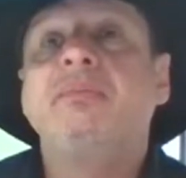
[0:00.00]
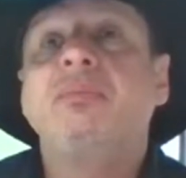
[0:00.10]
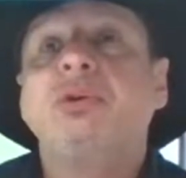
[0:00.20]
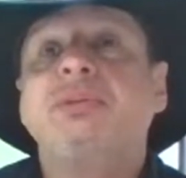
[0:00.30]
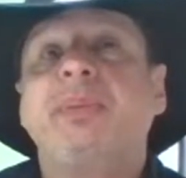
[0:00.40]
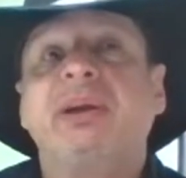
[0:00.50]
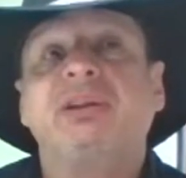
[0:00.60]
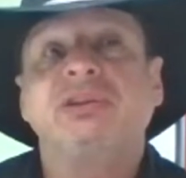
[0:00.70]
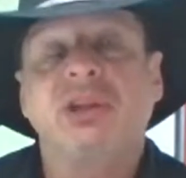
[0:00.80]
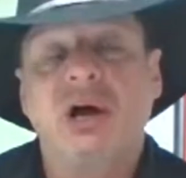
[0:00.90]
Respect
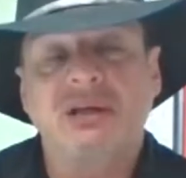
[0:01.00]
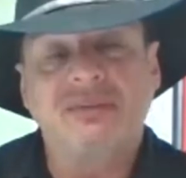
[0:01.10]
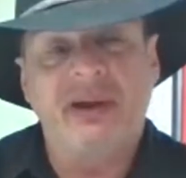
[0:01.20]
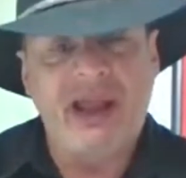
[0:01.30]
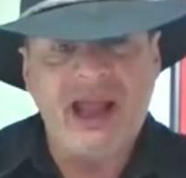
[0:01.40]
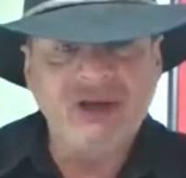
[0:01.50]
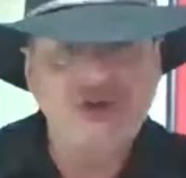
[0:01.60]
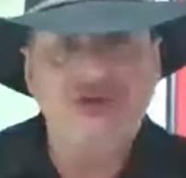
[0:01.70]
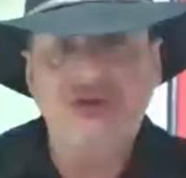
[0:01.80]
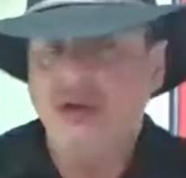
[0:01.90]
is lost by
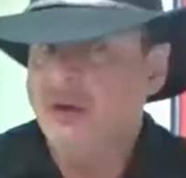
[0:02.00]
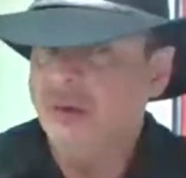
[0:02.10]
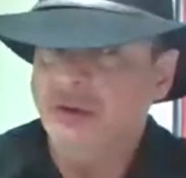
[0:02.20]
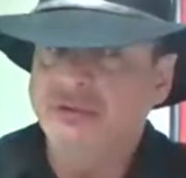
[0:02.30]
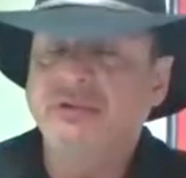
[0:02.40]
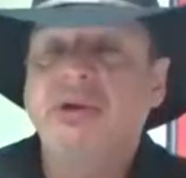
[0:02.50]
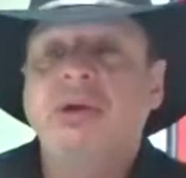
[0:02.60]
actions, not words.